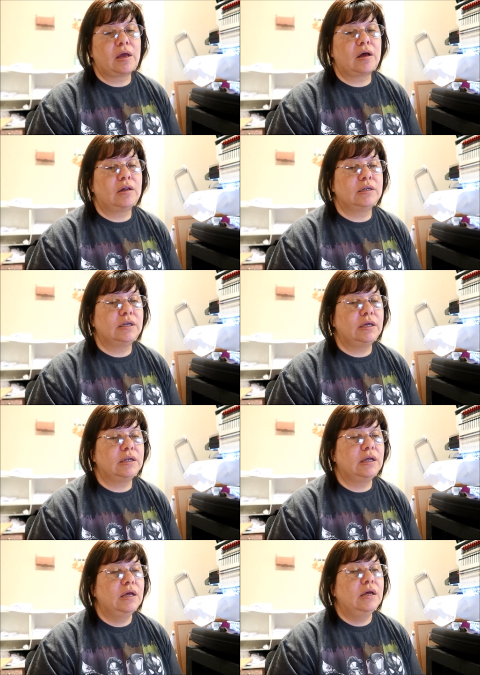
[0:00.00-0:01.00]
I called it
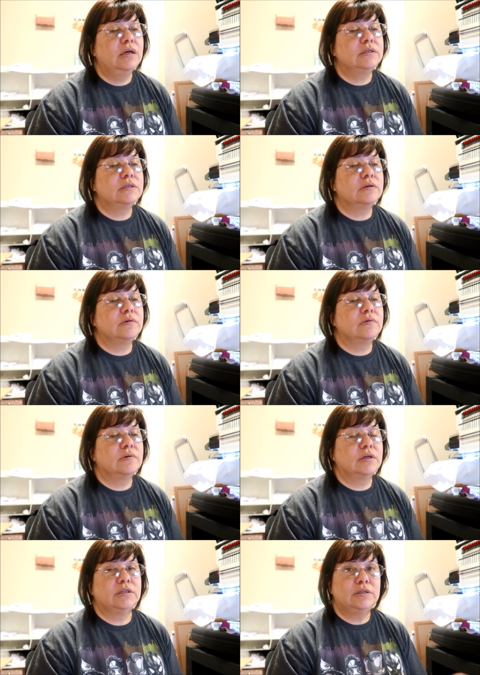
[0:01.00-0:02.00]
in,
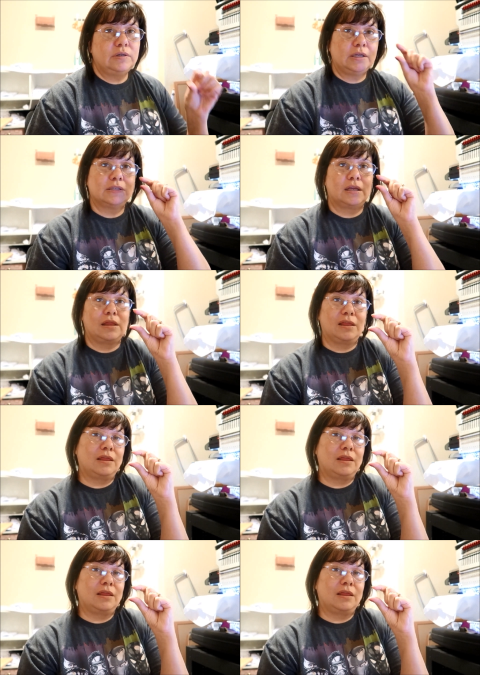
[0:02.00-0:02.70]
so, because she only has like